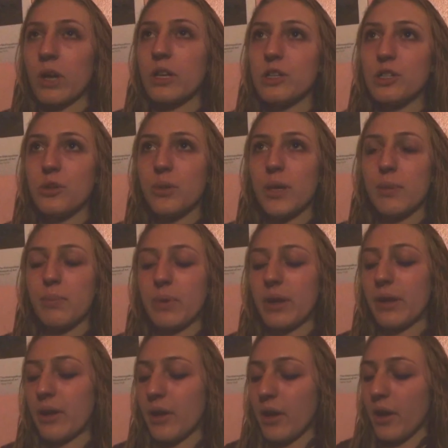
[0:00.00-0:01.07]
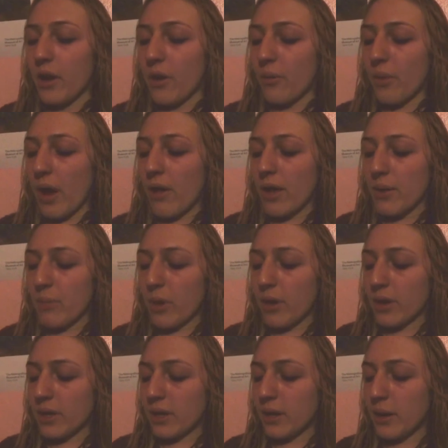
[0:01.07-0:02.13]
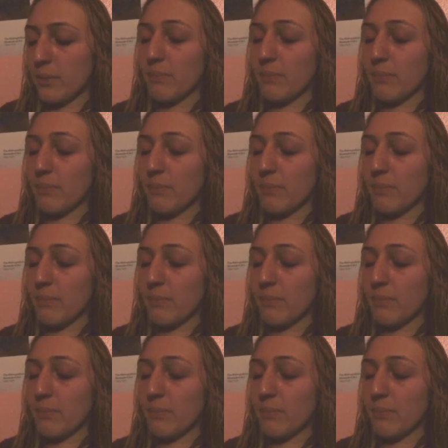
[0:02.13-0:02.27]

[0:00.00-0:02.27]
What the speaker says: into it, but while I'm on